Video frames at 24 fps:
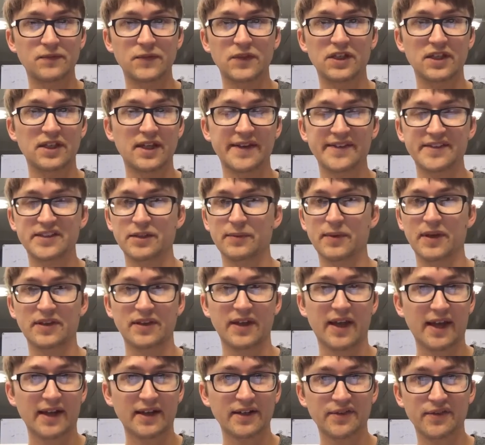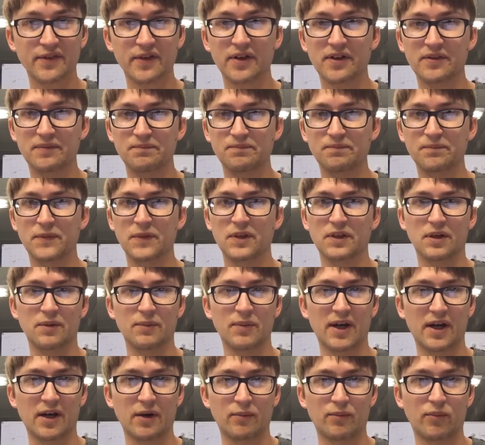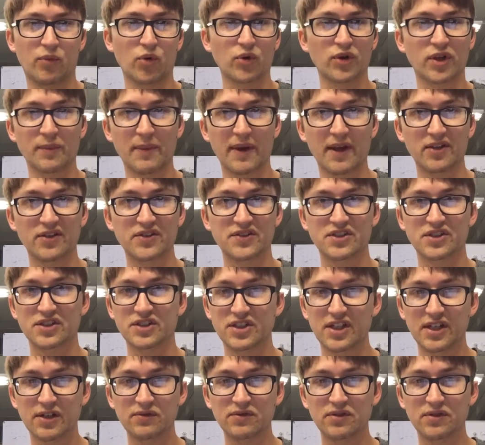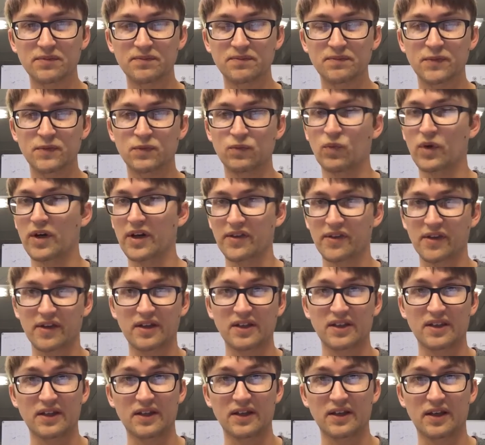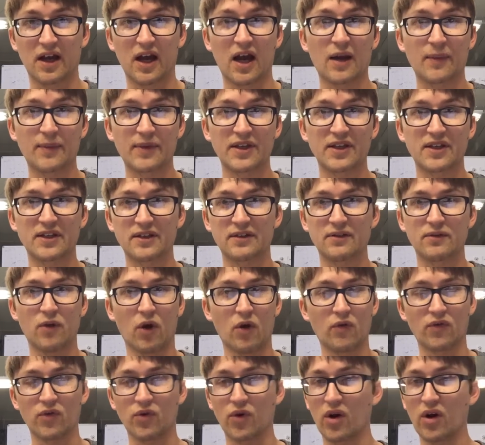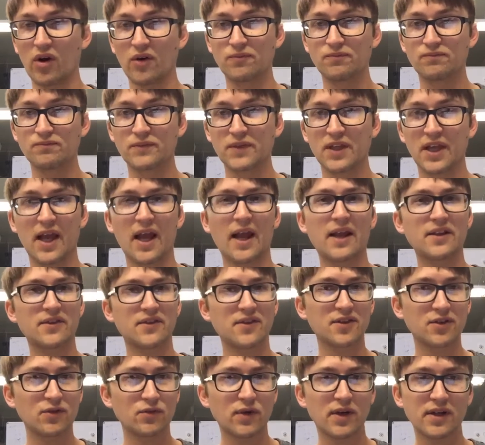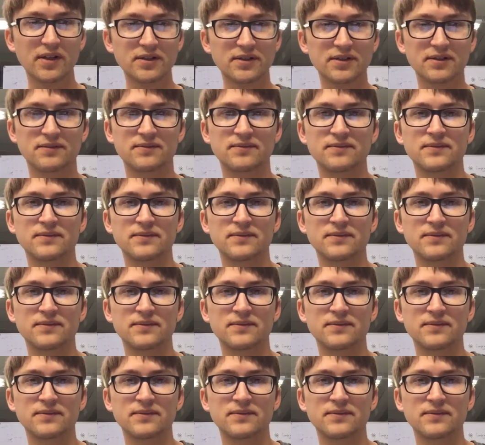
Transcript: You can ask about the hackathon, about Board Game Atlas in general, what I think of the hobby overall, anything you want.